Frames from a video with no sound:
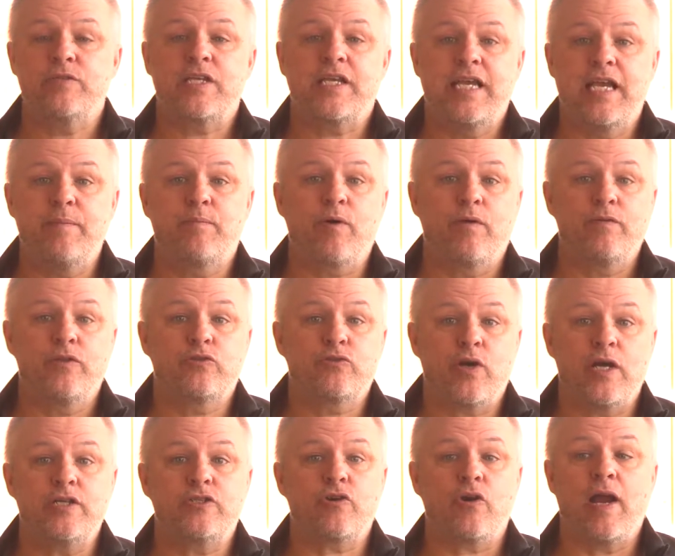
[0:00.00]
was the keeper of the
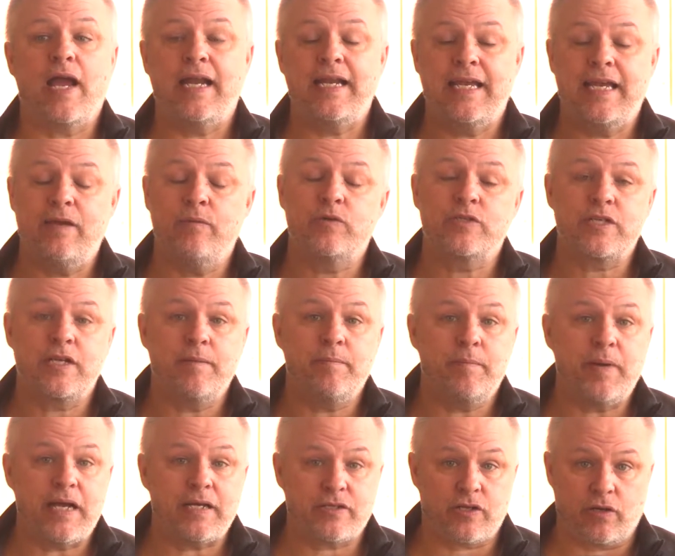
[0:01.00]
treasure and he was an
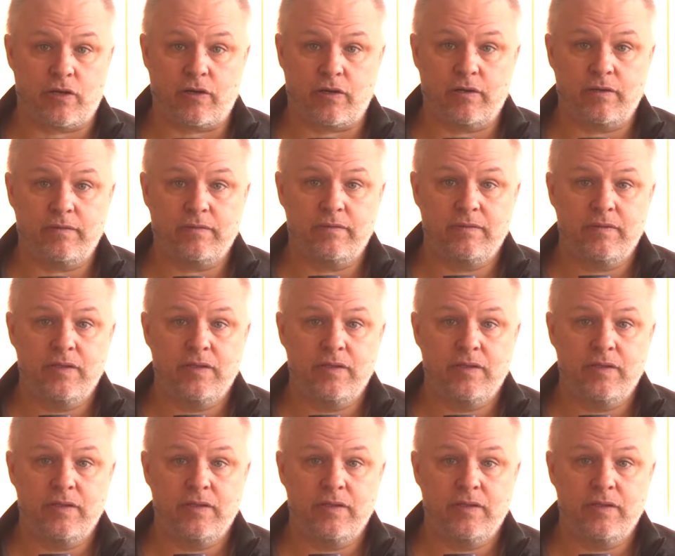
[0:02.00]
embezzler.